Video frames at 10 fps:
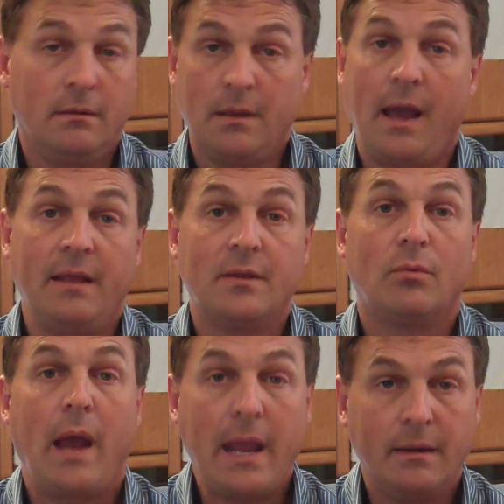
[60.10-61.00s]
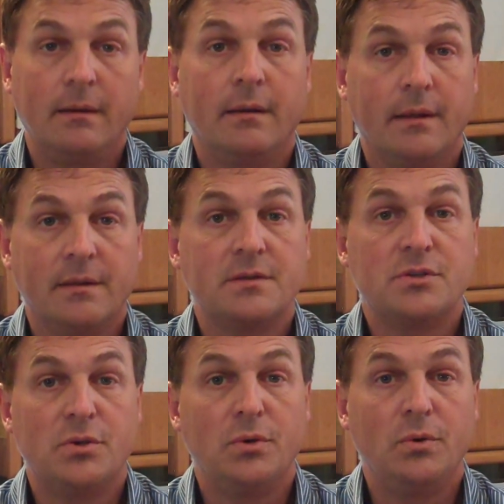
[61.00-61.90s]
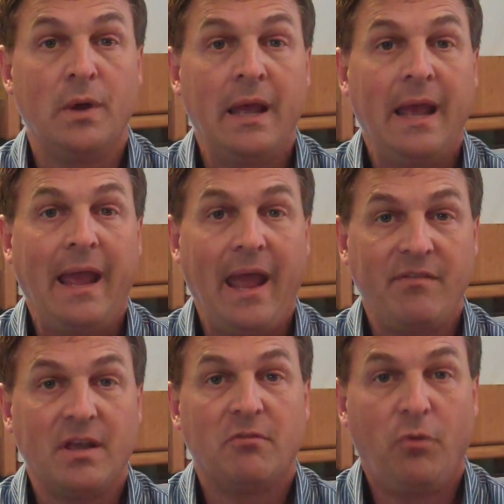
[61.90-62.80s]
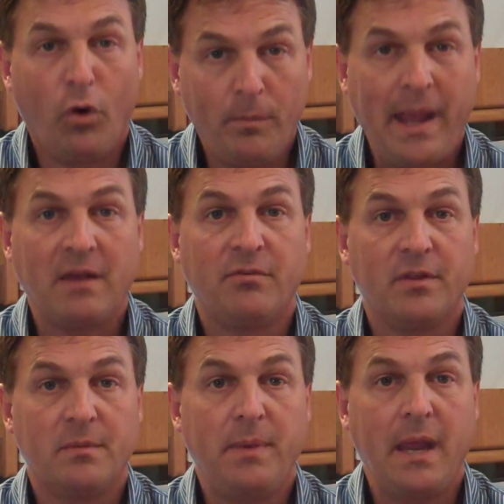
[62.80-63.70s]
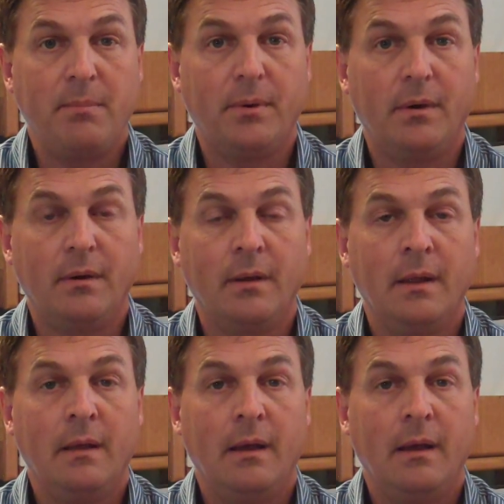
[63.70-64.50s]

it'll guide the writer into having a format for the paper,